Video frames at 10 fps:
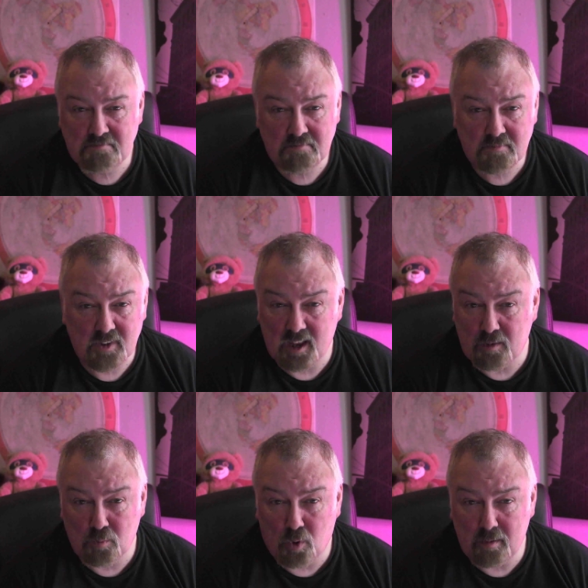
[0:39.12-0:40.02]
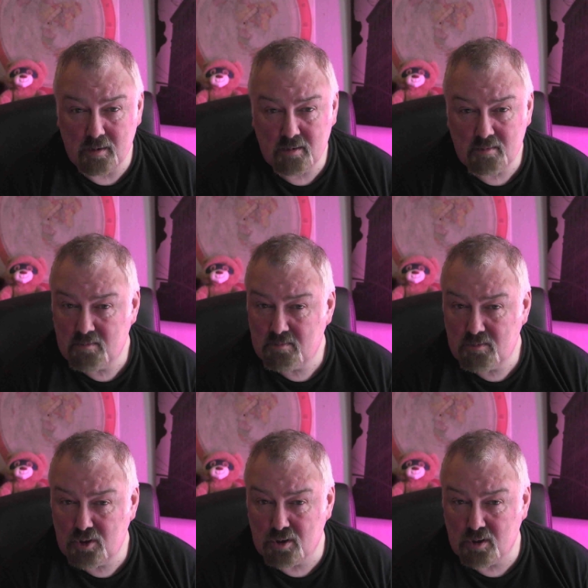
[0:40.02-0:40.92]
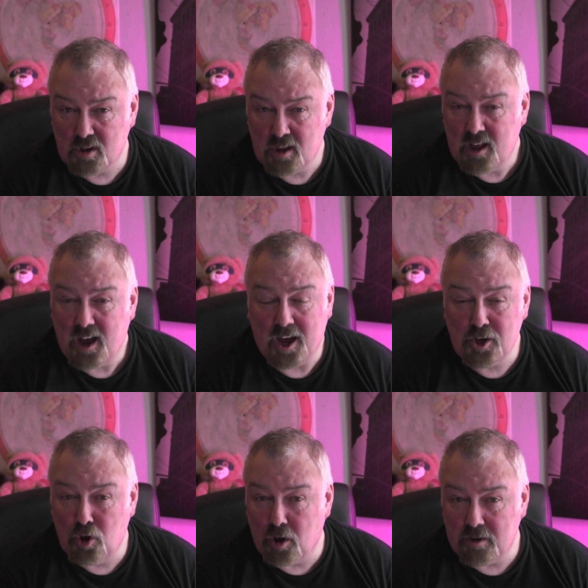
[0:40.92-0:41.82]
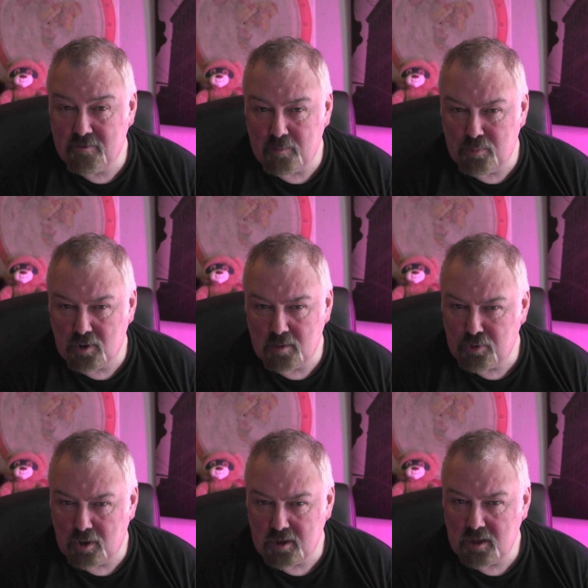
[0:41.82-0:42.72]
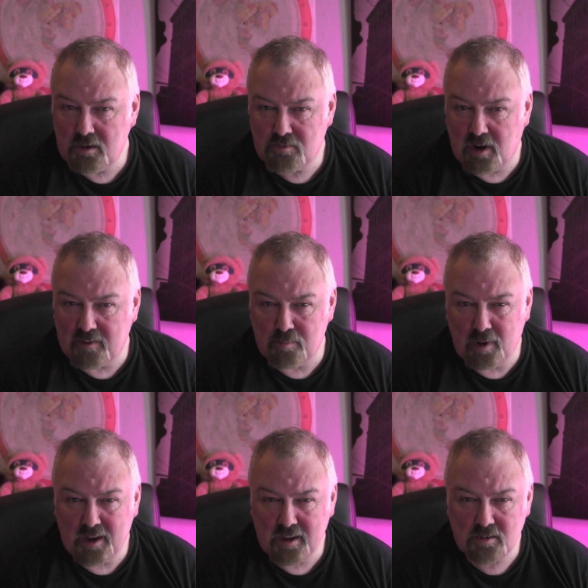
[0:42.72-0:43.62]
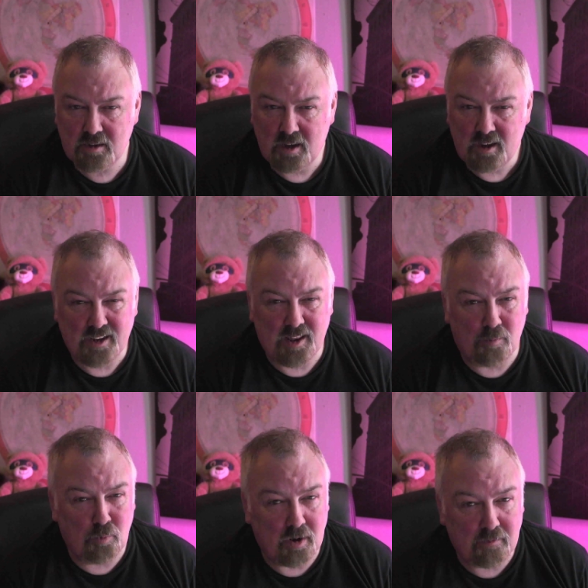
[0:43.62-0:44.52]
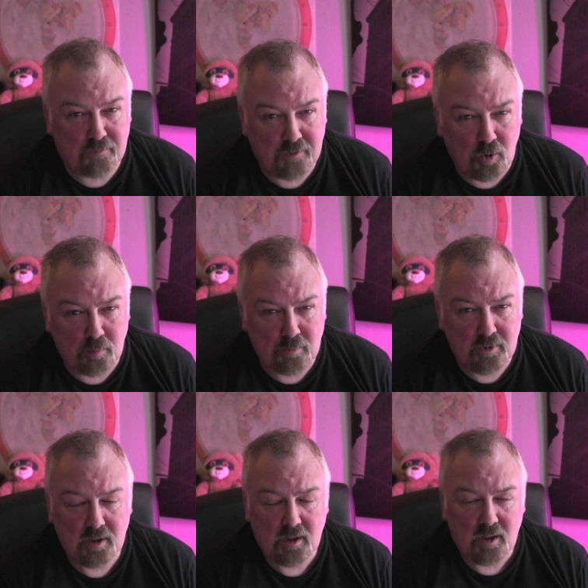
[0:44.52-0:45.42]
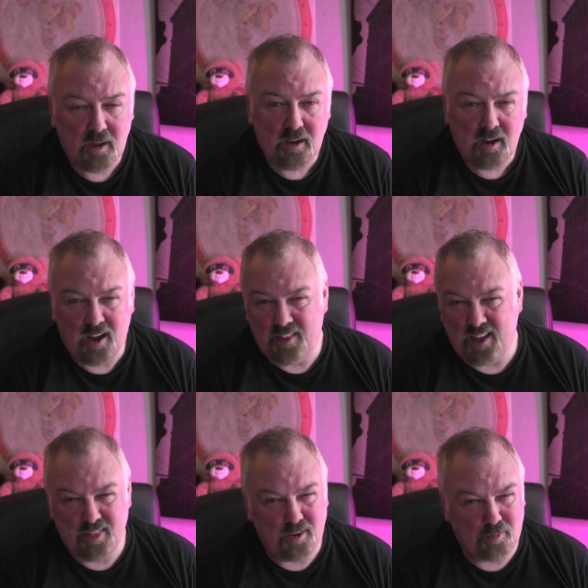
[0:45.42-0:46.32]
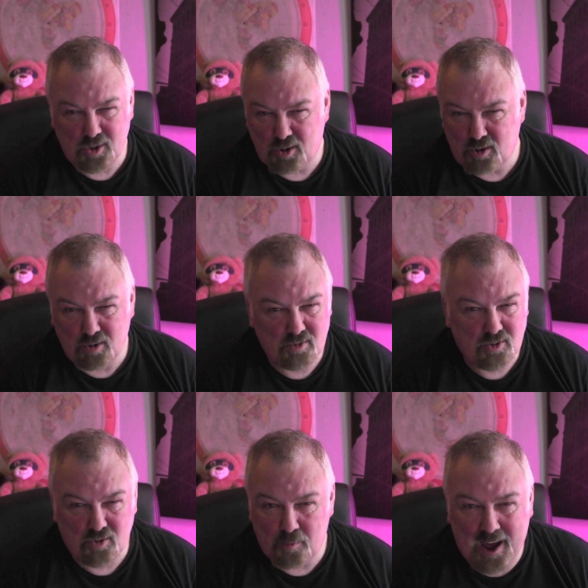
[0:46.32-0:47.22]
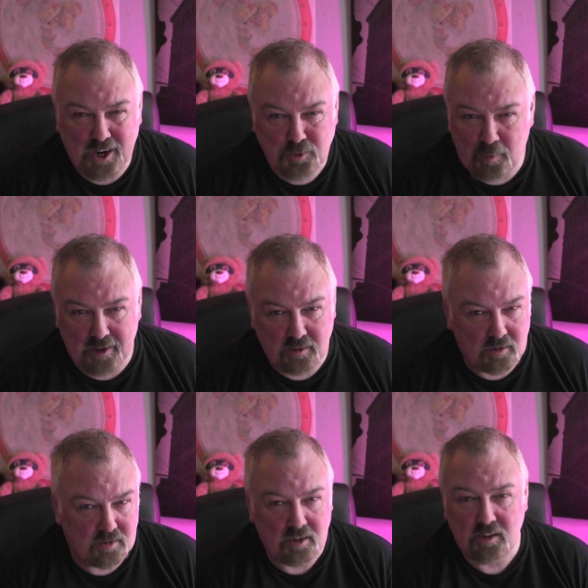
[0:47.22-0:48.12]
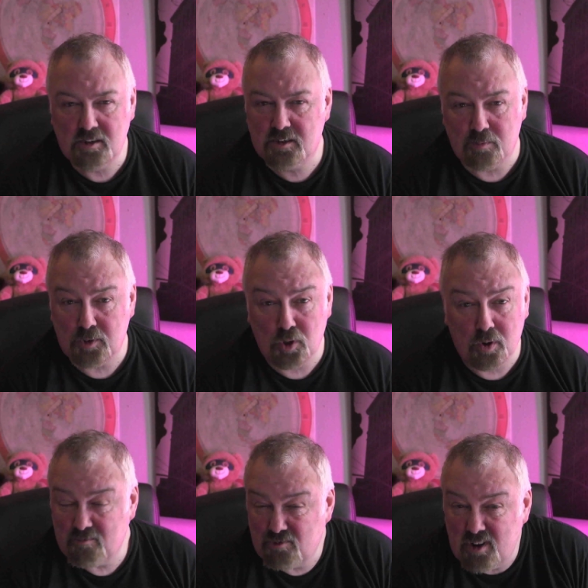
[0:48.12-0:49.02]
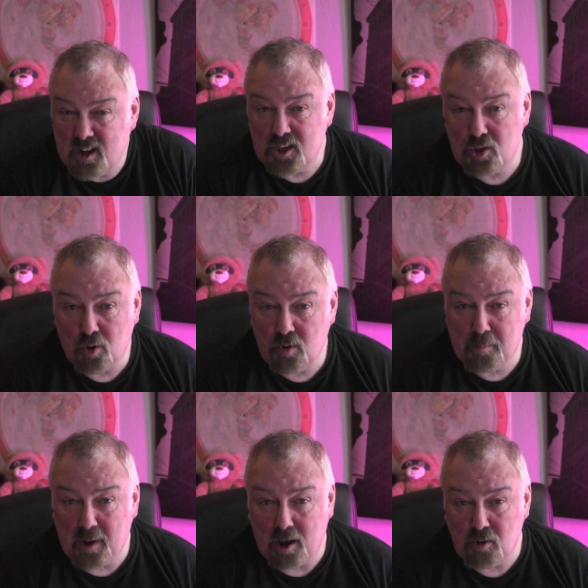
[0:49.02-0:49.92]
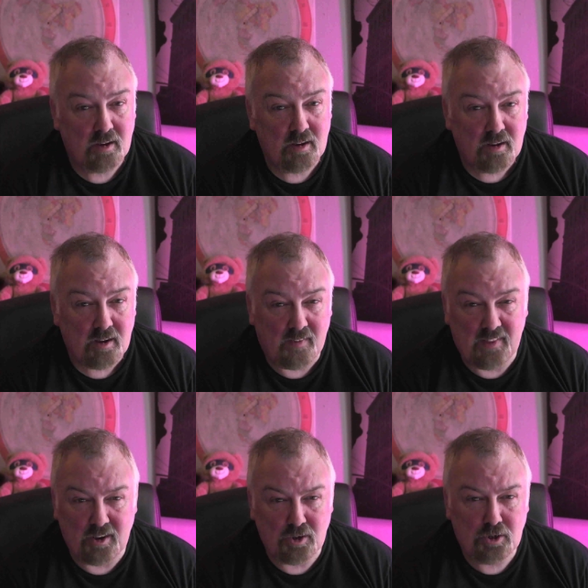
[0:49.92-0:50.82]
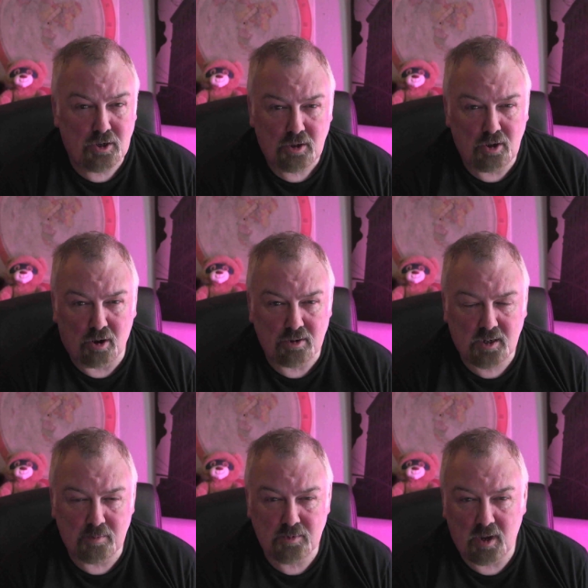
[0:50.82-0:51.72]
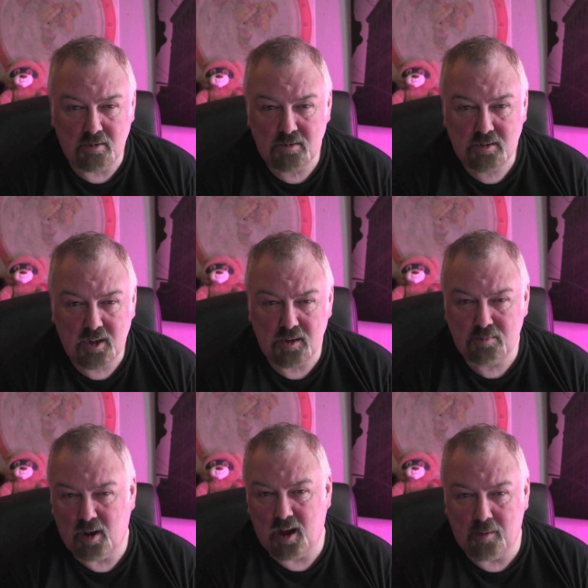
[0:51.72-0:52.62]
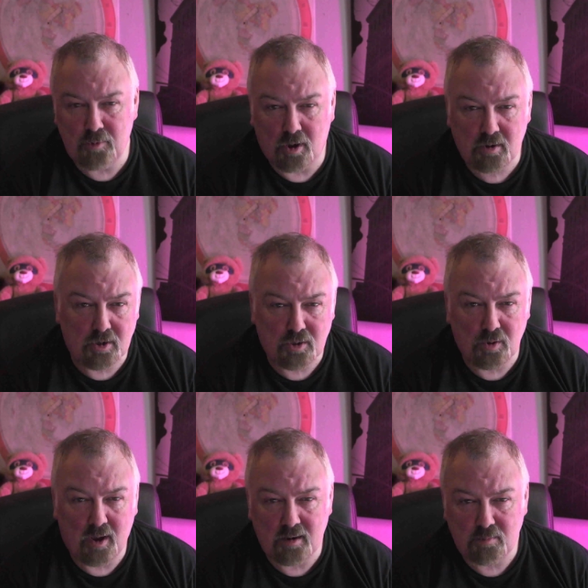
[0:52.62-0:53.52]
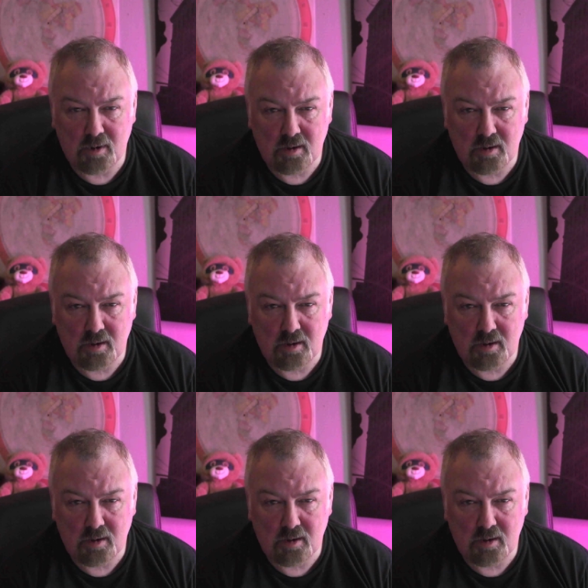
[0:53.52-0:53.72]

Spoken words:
he didn't want, you know, a non-Red Bull employee driving Max. He didn't want it filmed. And then there was a whole stramash behind the scenes that we don't really know about. And then Jos comes out and says, well, I'm not going to do it anyway.